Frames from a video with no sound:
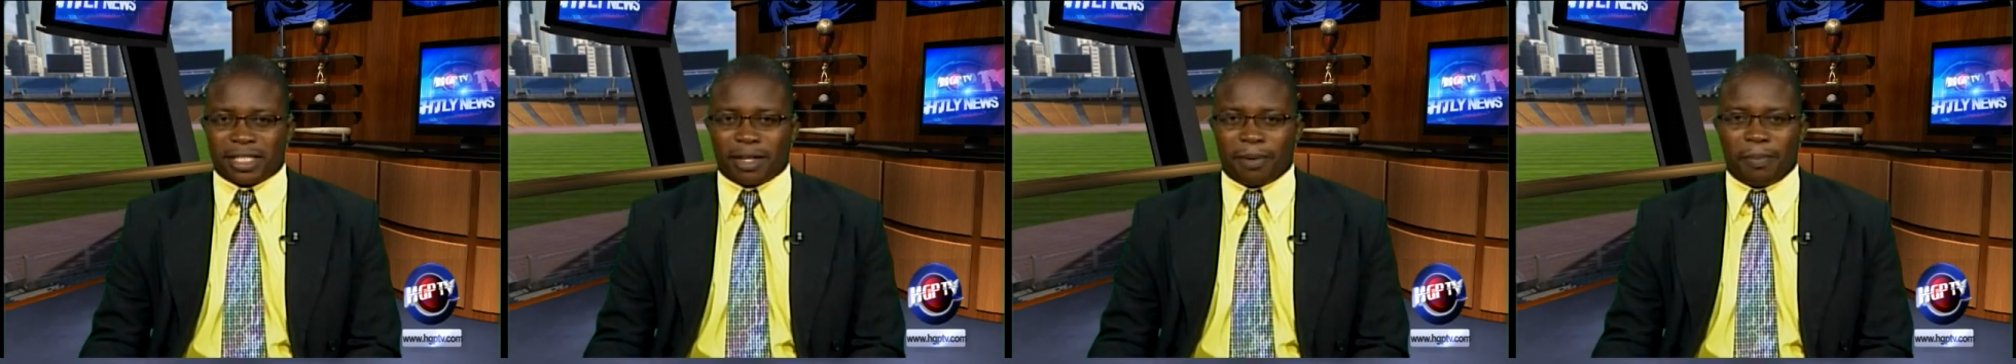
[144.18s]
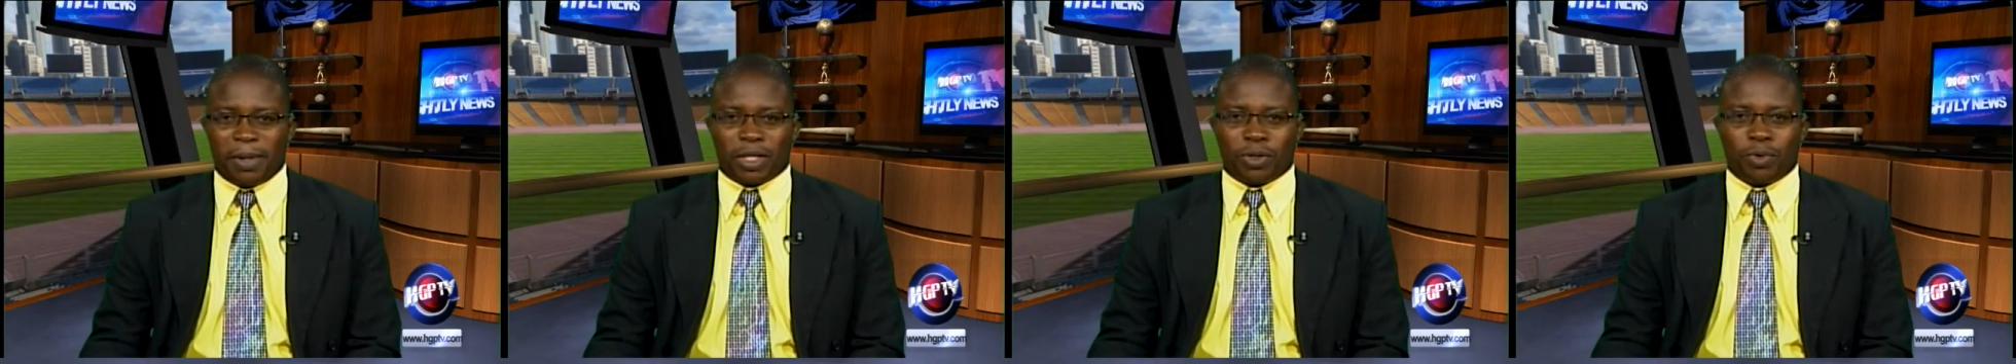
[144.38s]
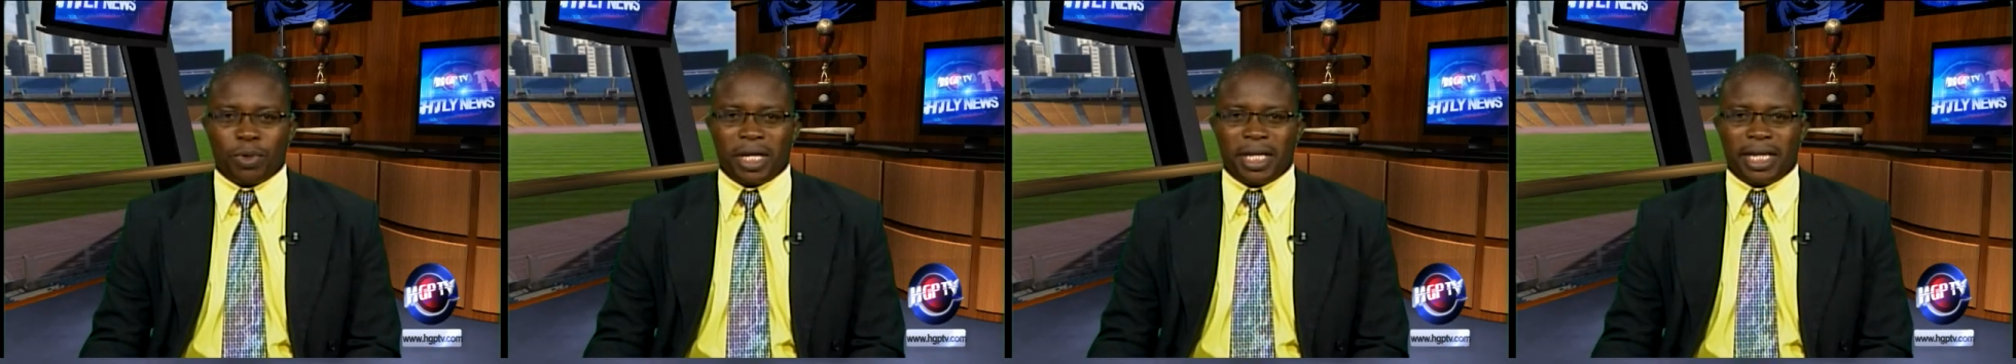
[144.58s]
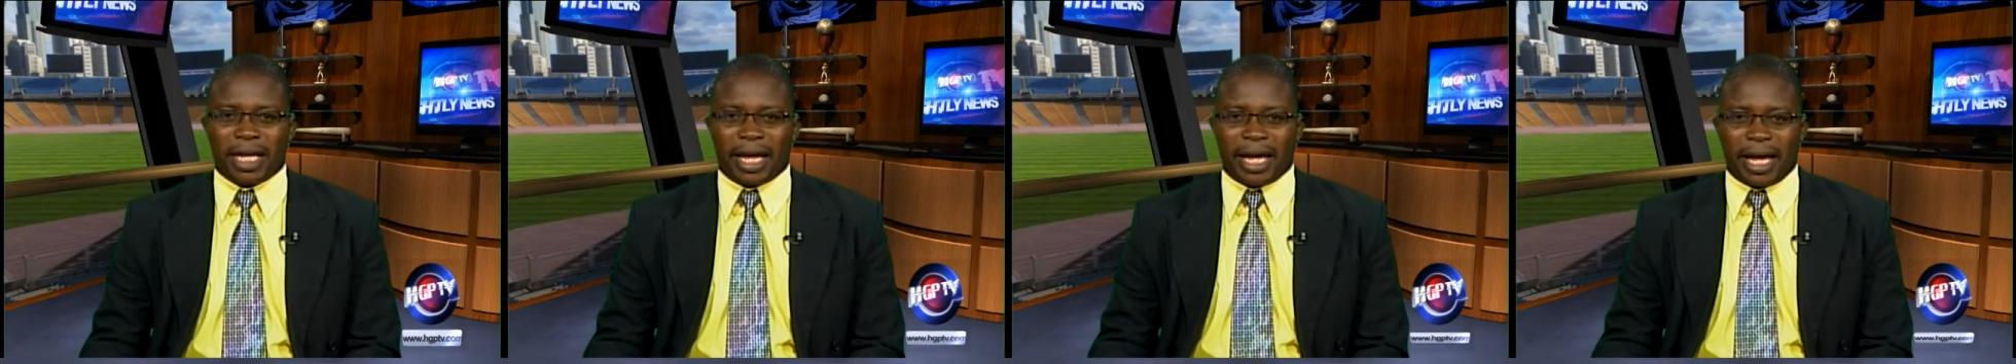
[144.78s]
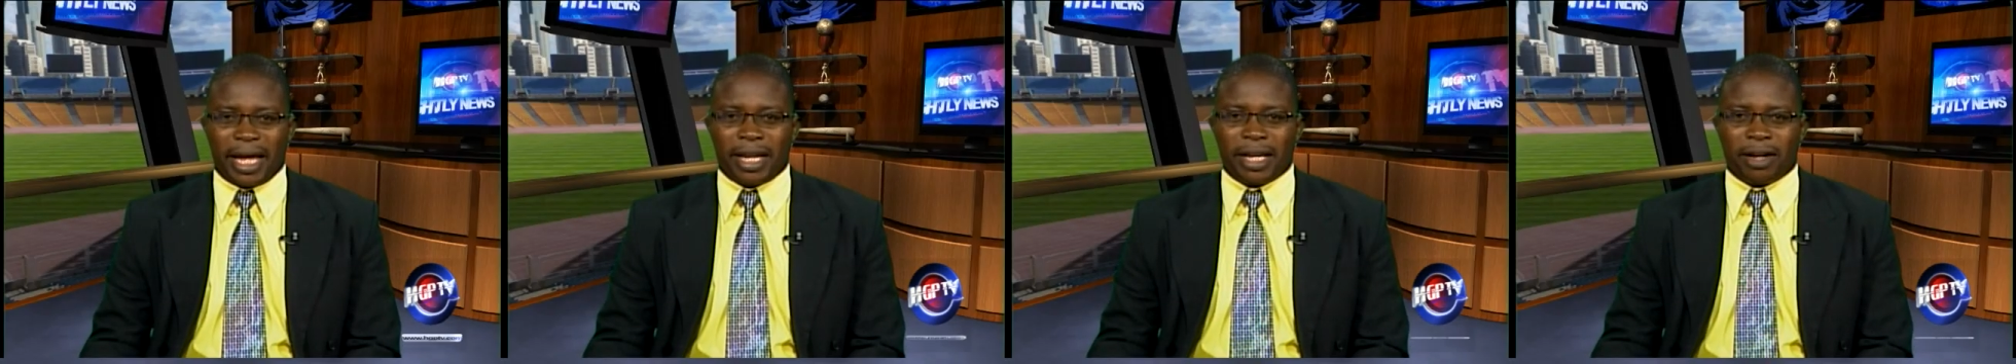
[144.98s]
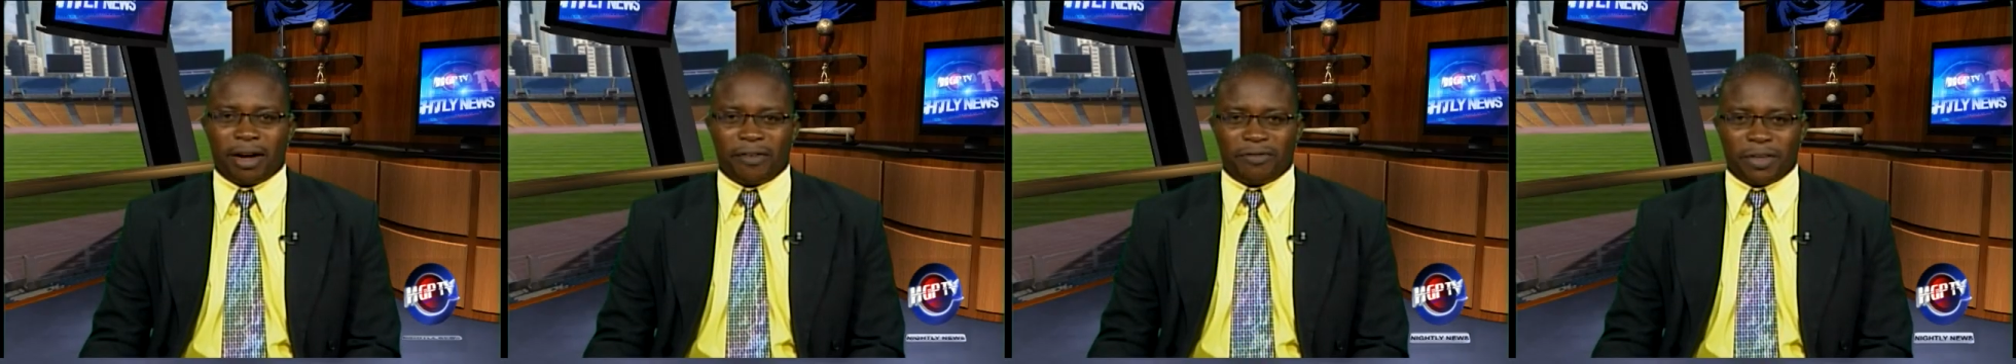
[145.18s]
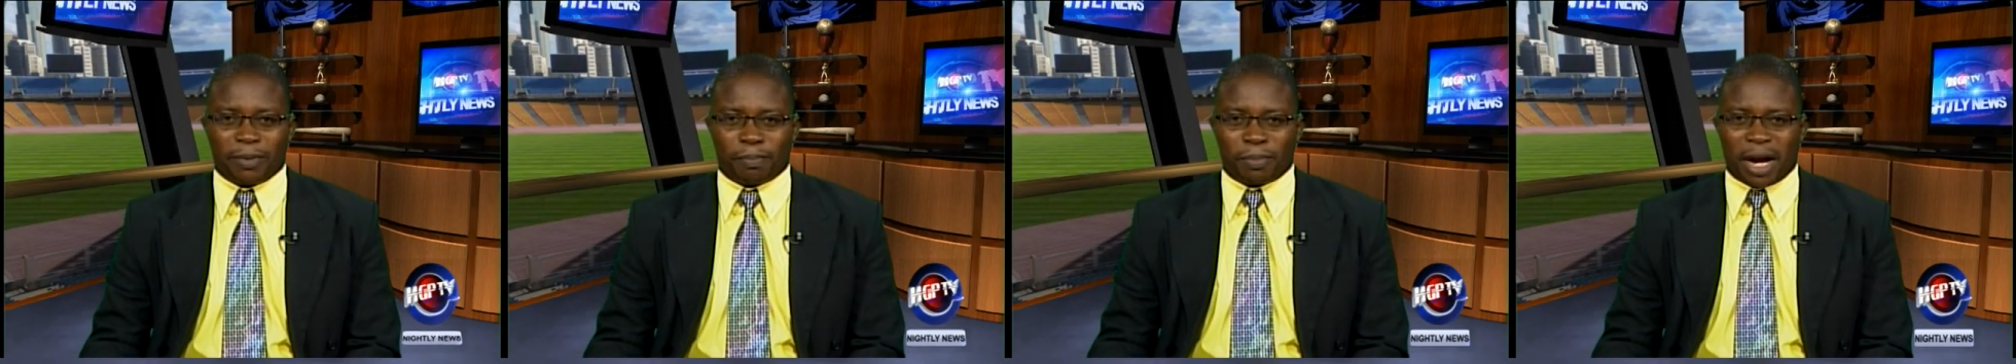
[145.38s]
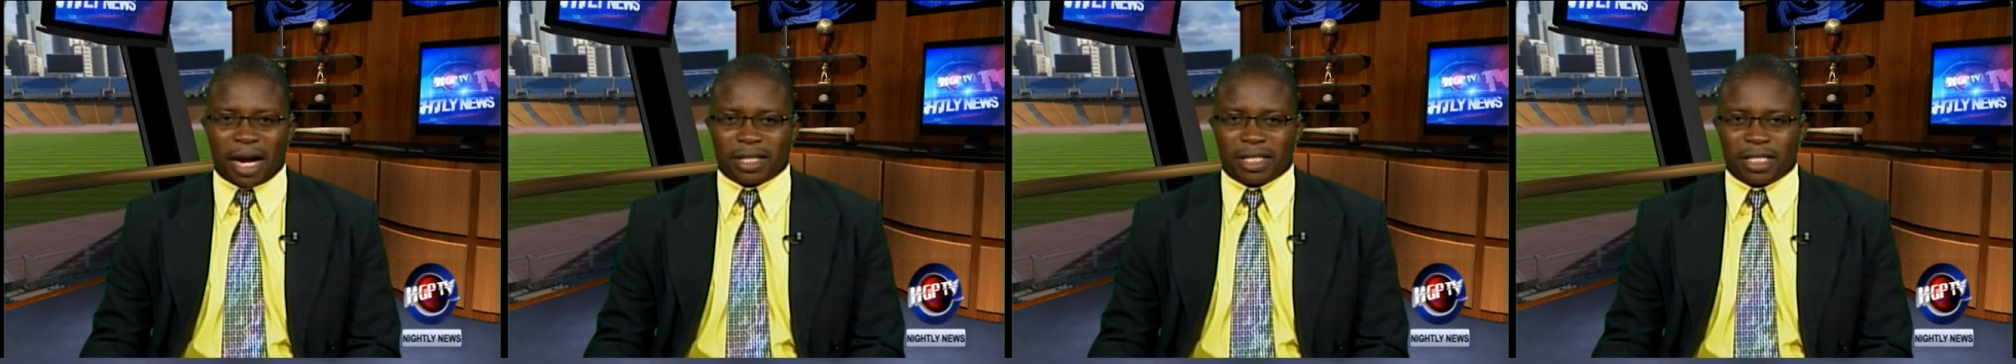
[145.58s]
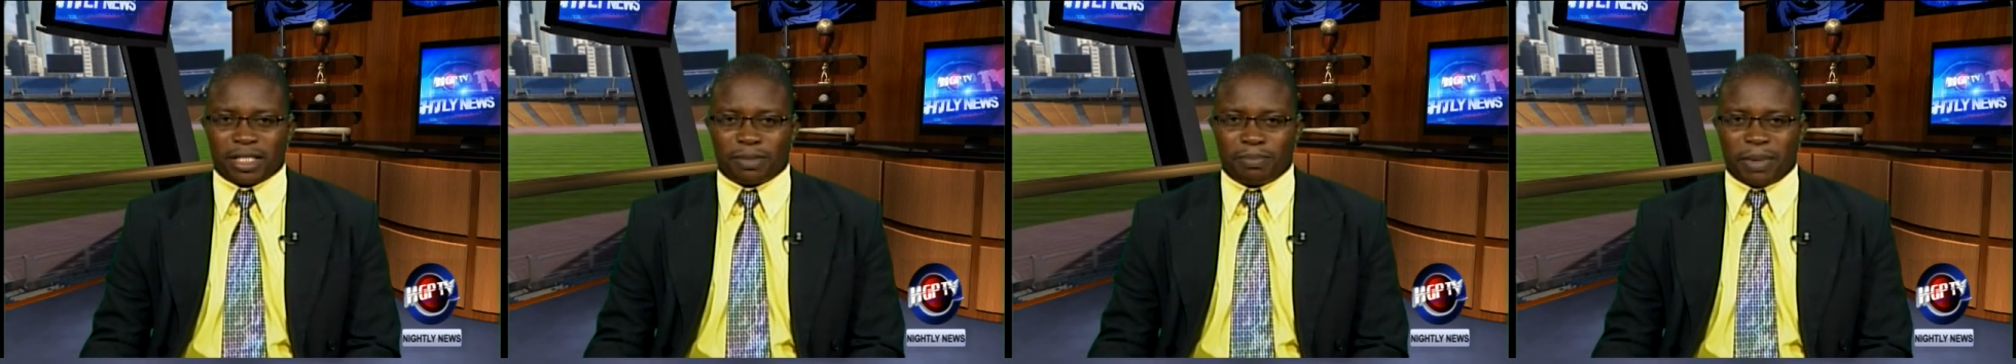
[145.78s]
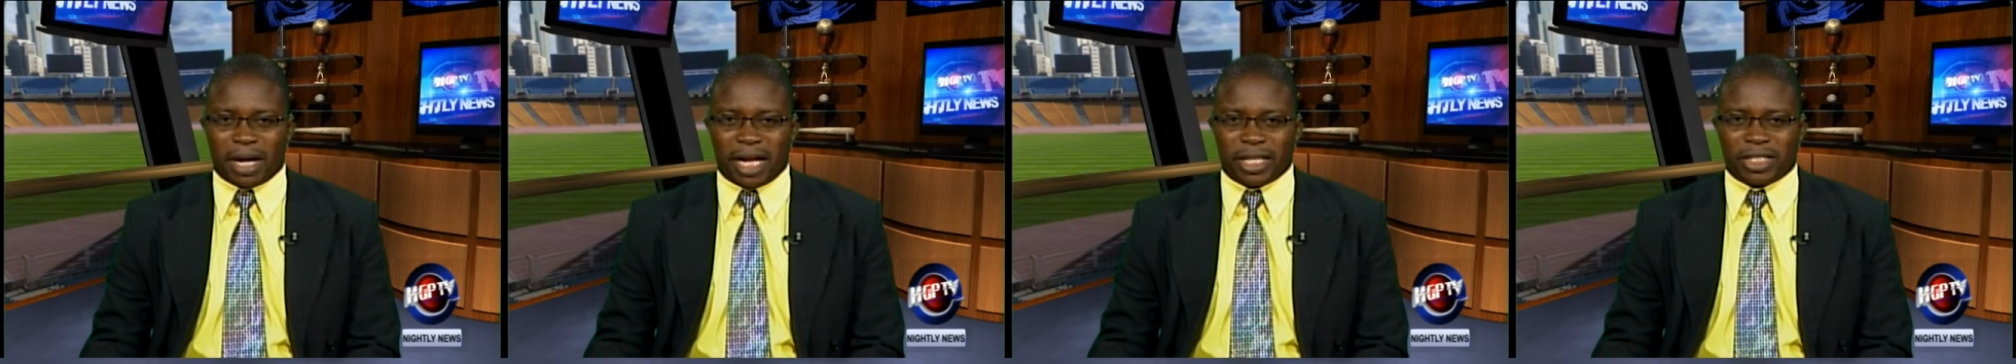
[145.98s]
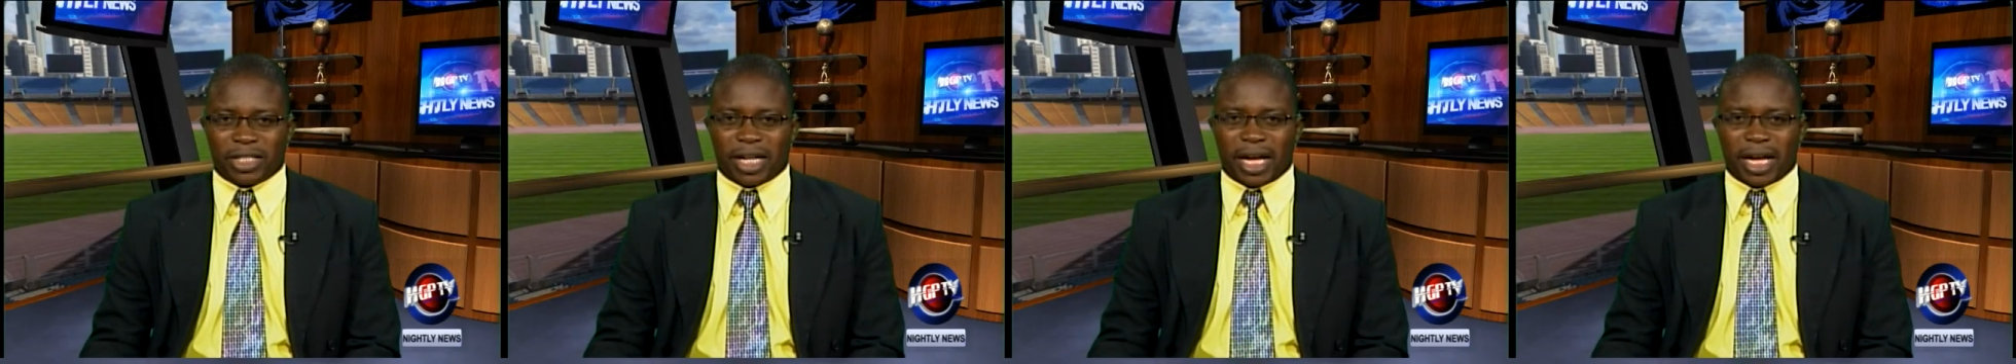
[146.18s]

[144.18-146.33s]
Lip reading: between the end of the practice match